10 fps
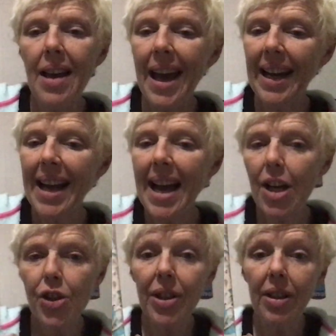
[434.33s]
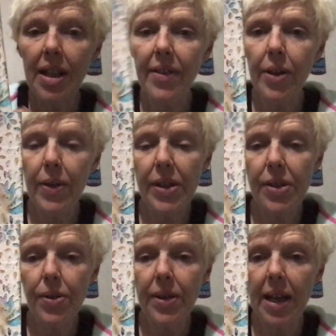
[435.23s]
And I actually love how this
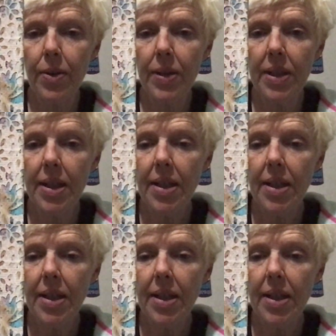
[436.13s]
turned out.